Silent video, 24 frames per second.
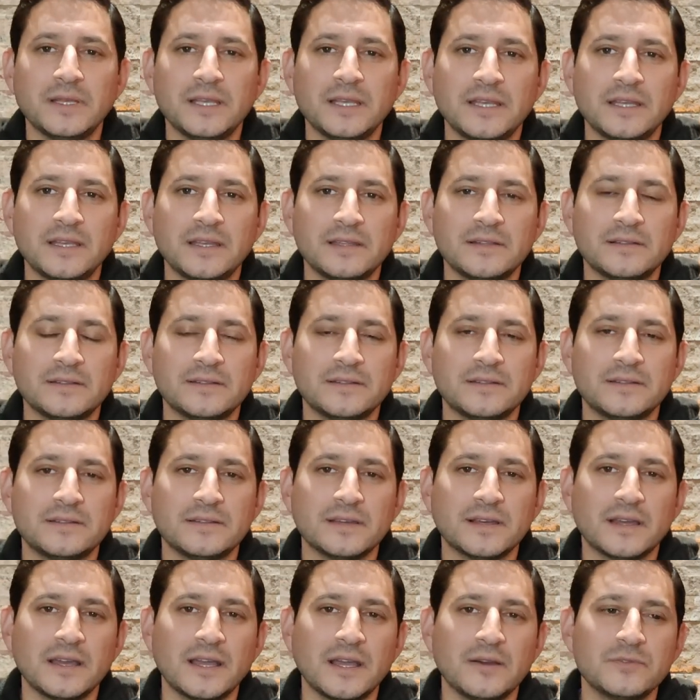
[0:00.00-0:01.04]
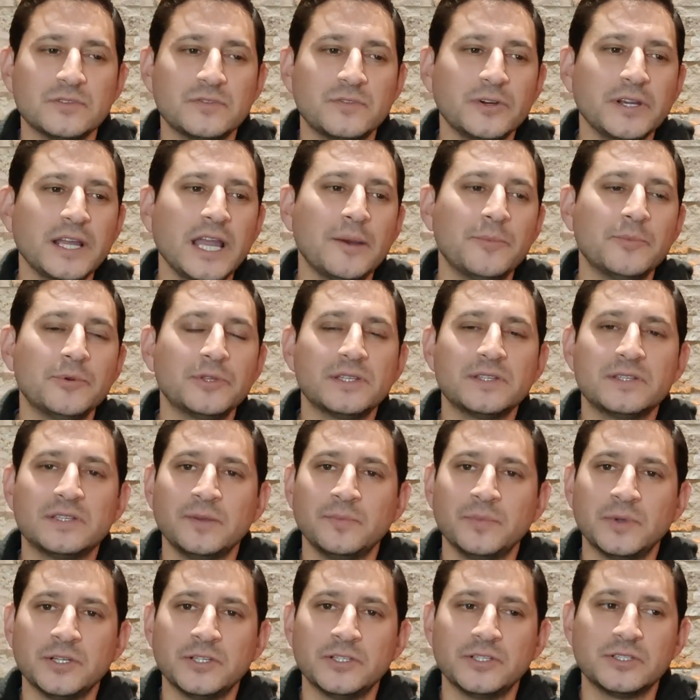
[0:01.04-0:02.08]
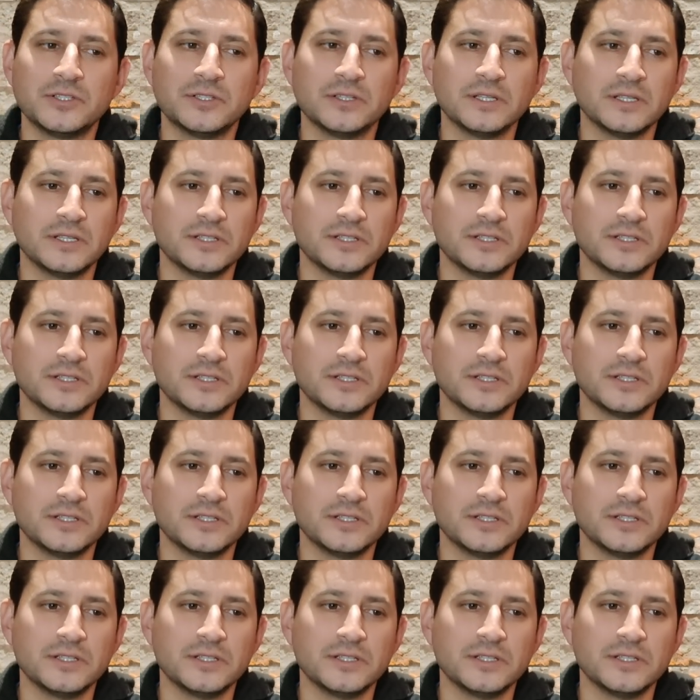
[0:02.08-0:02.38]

and uh, i was very happy with this image